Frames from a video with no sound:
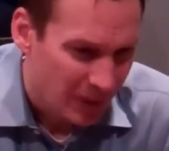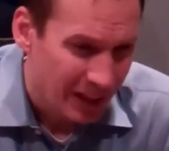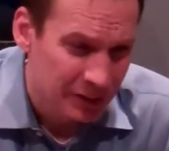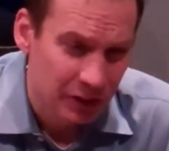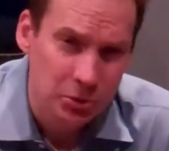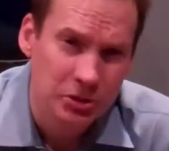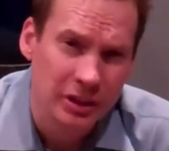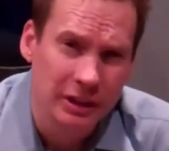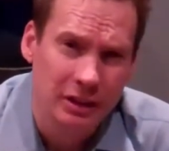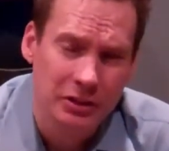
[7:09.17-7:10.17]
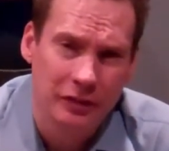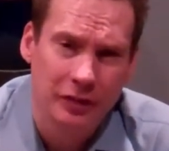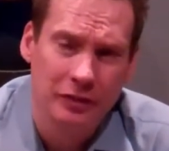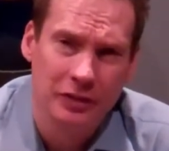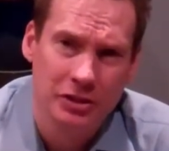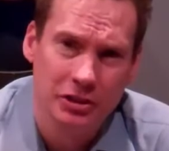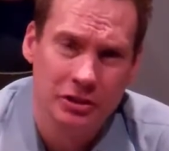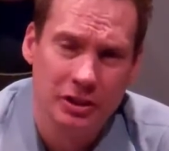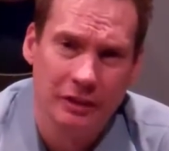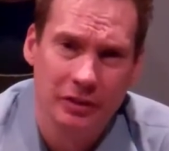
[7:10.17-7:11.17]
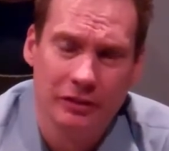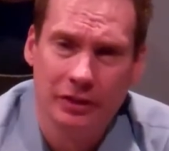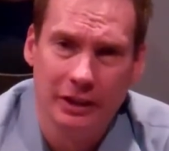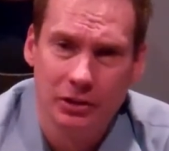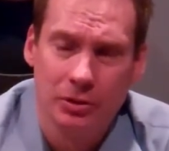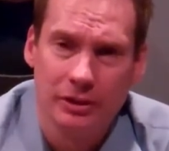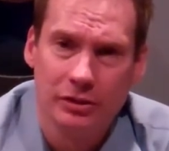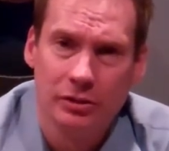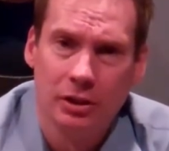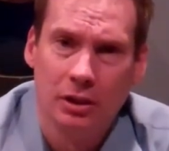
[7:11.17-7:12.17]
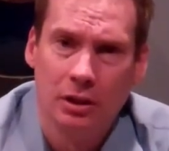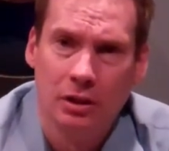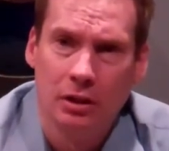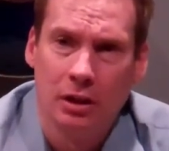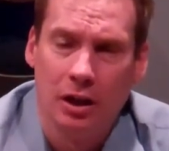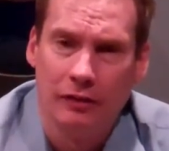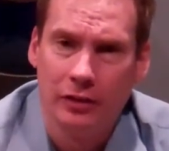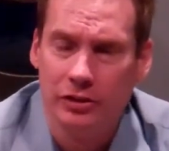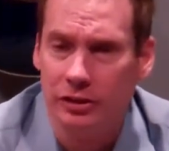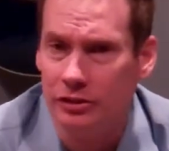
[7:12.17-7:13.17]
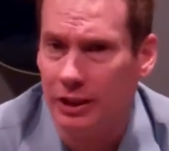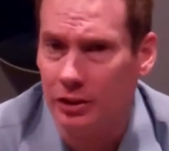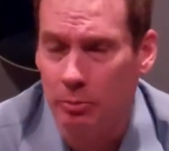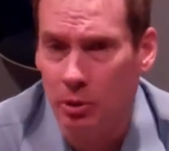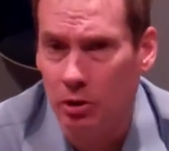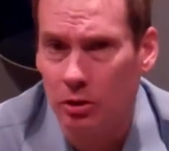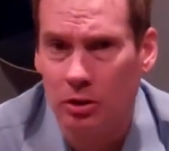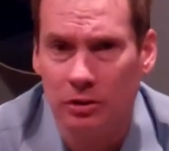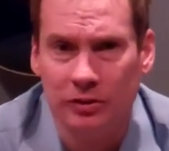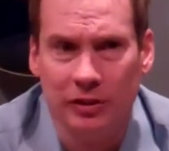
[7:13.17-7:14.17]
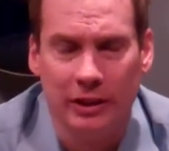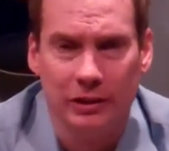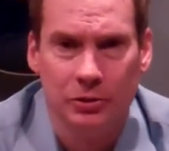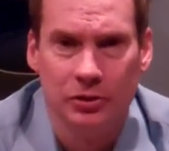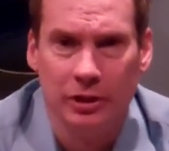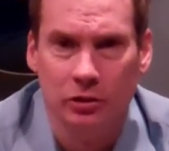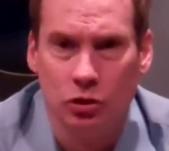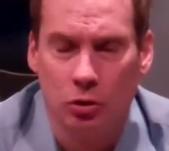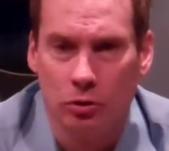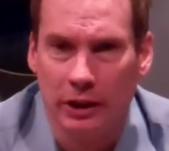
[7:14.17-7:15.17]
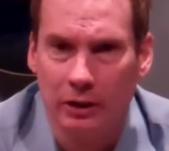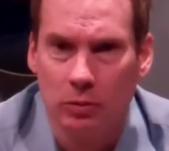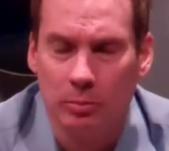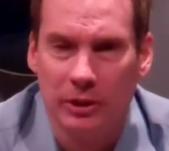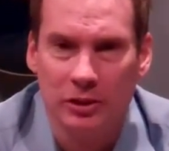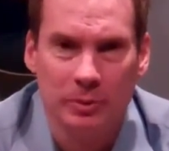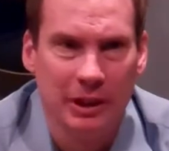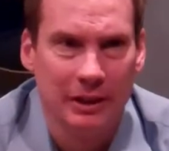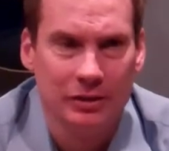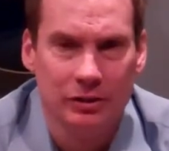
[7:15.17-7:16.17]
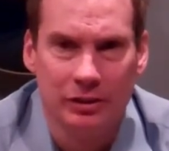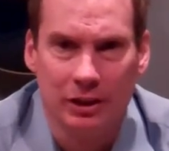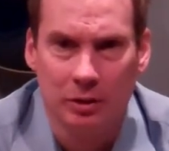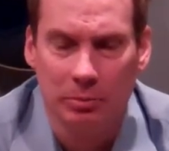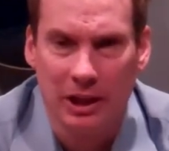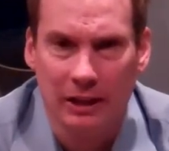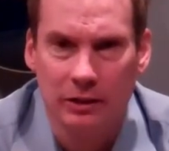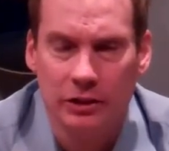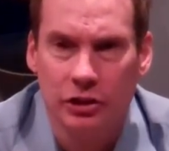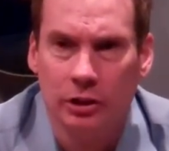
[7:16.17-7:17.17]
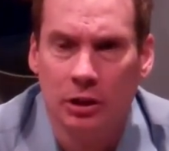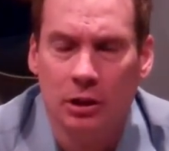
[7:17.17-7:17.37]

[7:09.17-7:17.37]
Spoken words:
It's interesting here, different physicians have different interests. For instance, Dr. Perler is very interested in total ankle replacement, as is Dr. Blackledge.